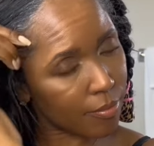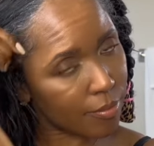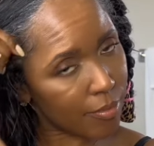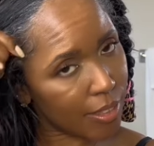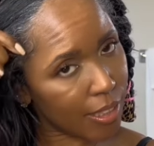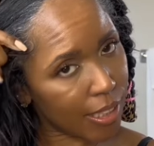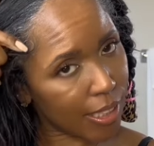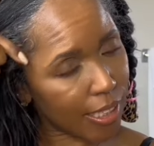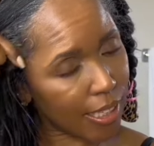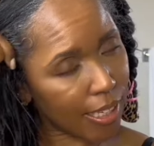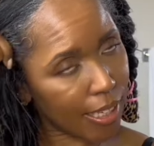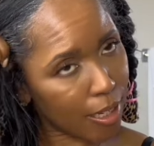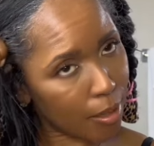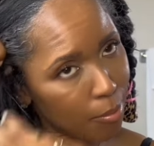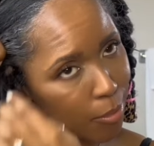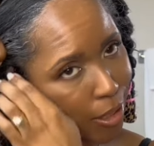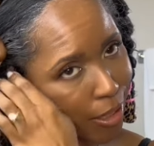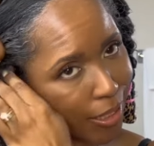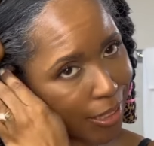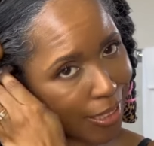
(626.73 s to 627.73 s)
Again, I'm
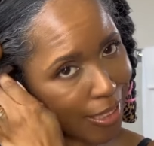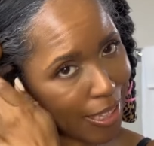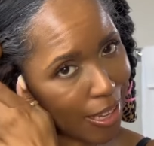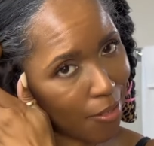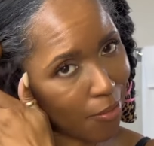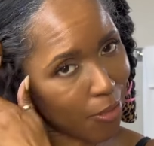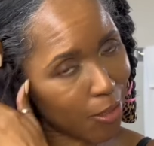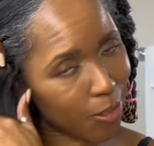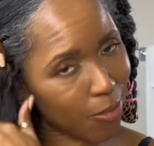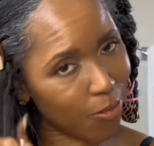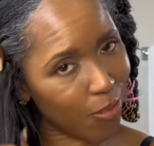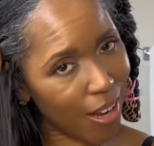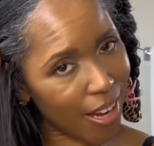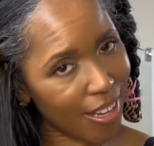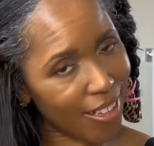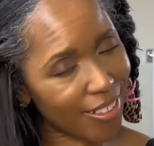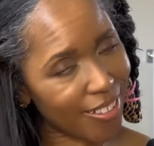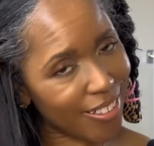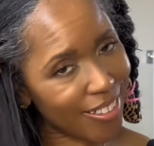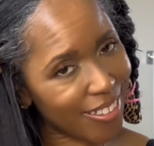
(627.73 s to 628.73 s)
looking in that
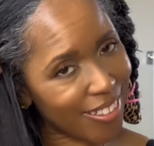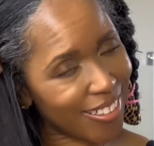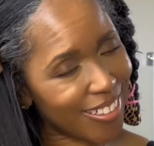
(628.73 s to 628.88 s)
viewfinder.